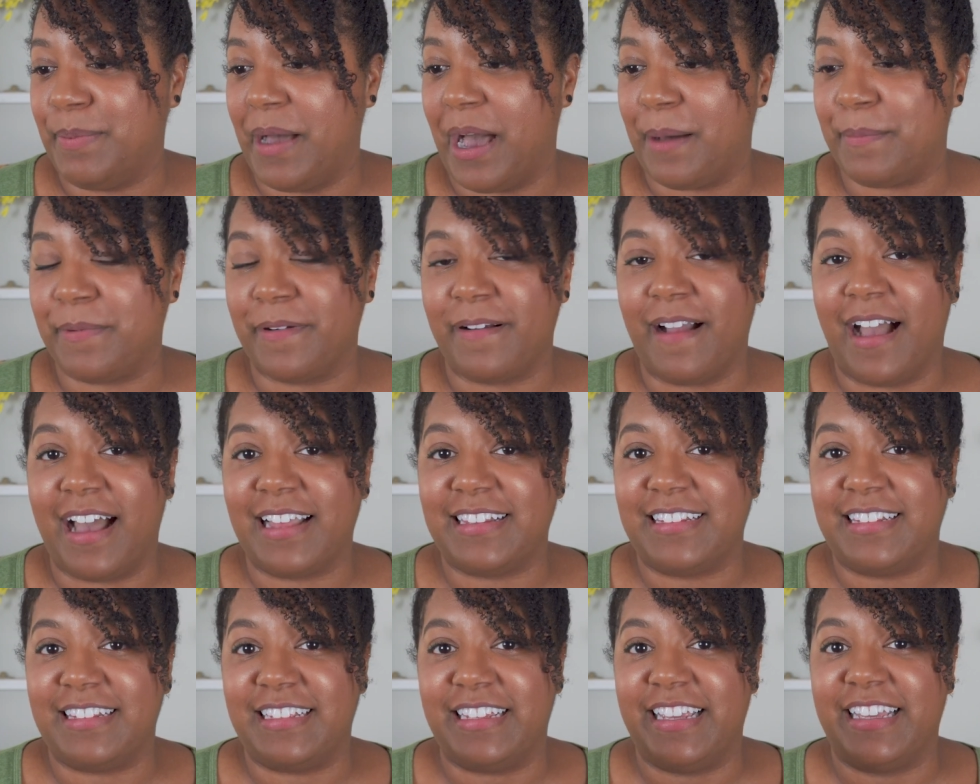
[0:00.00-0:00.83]

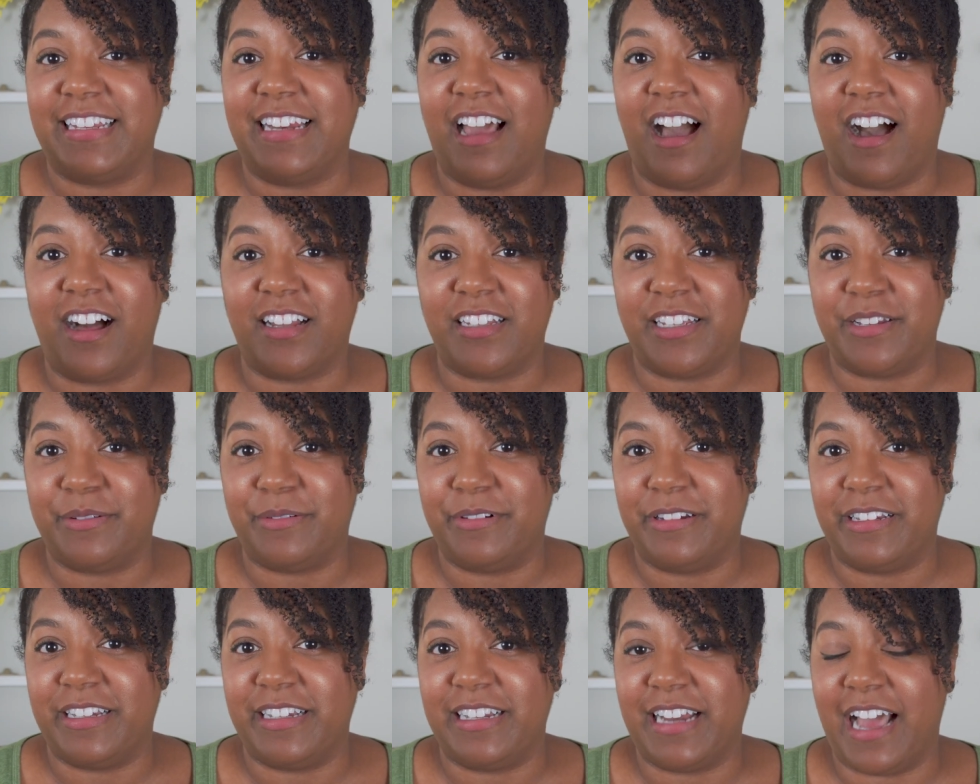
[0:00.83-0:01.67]
paparazzi in
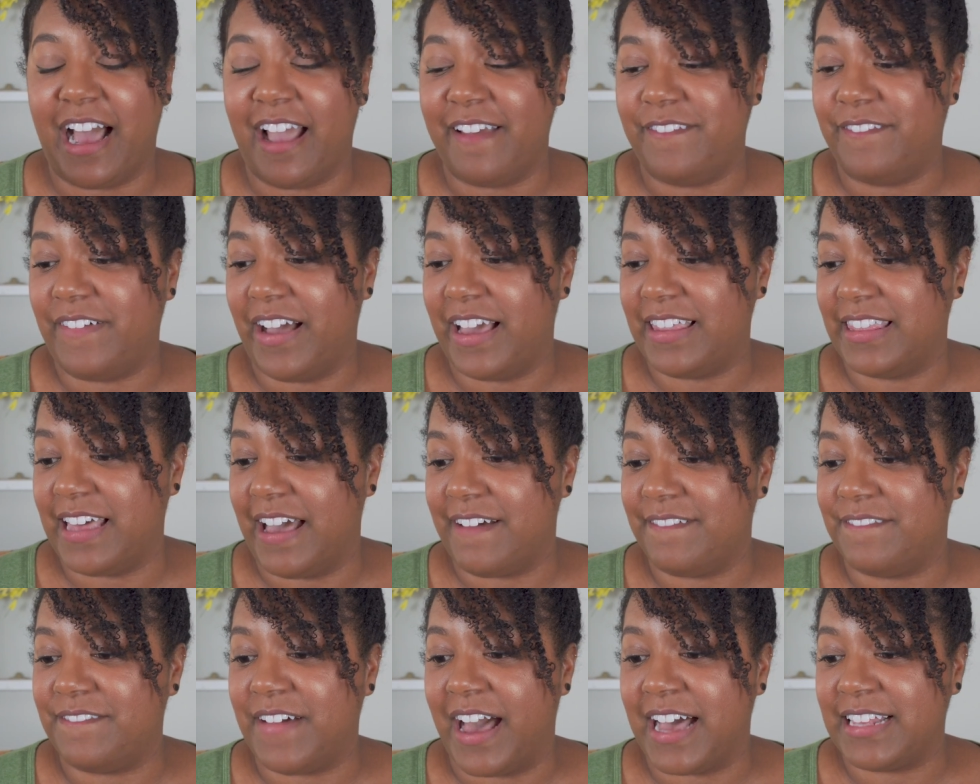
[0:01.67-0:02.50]
Hollywood. I find
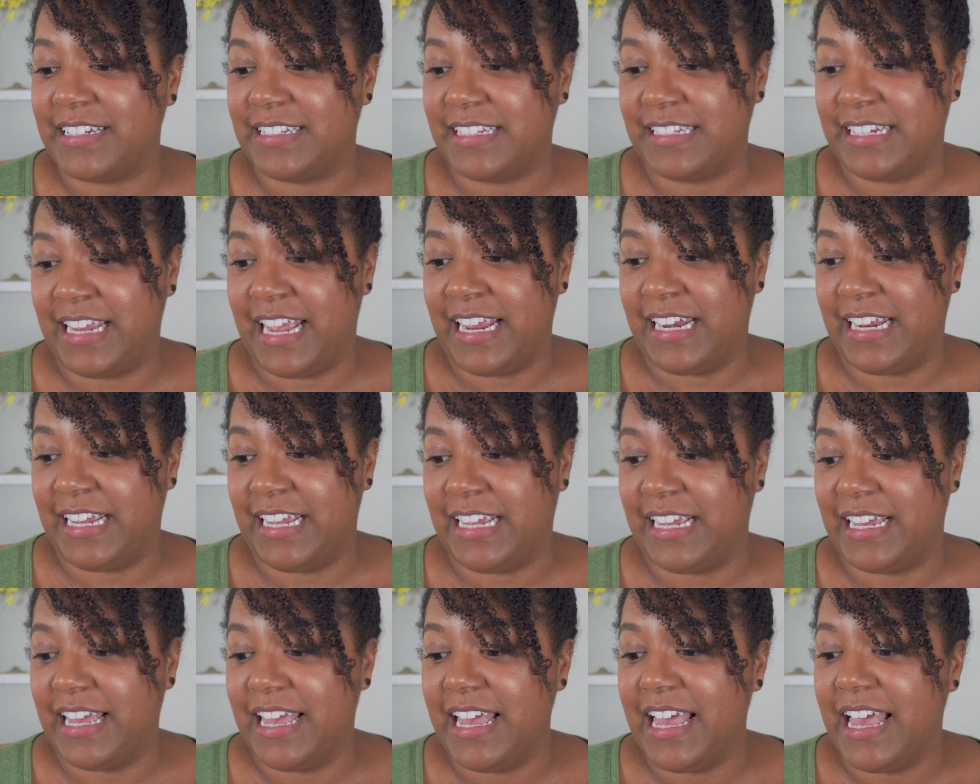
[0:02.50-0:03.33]
that
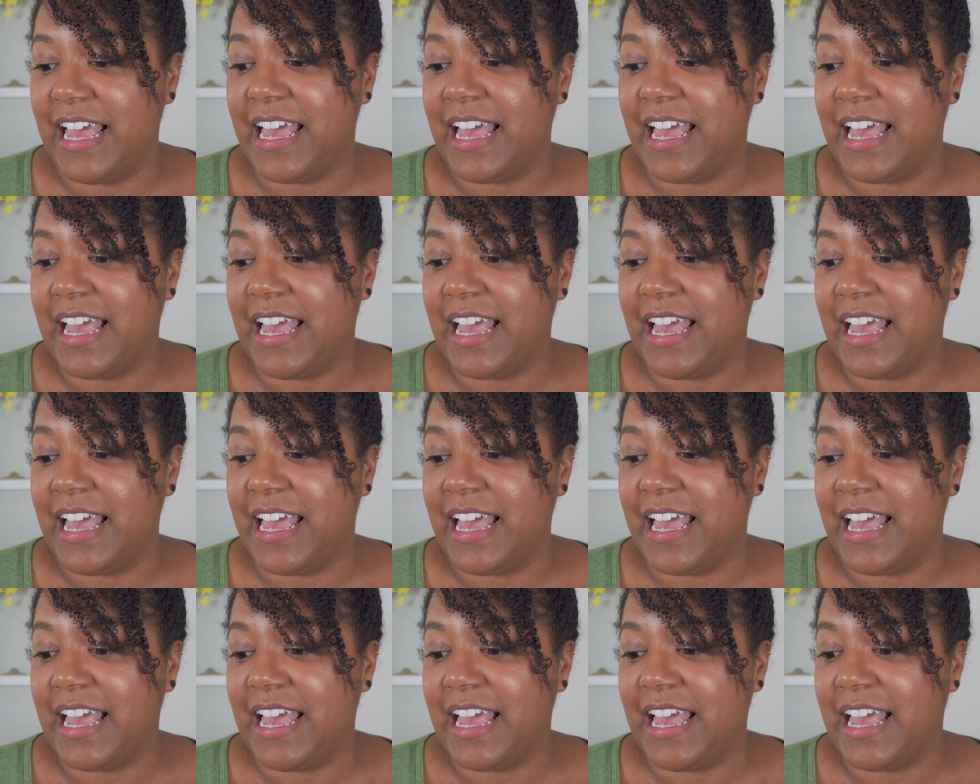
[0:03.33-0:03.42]
fascinating.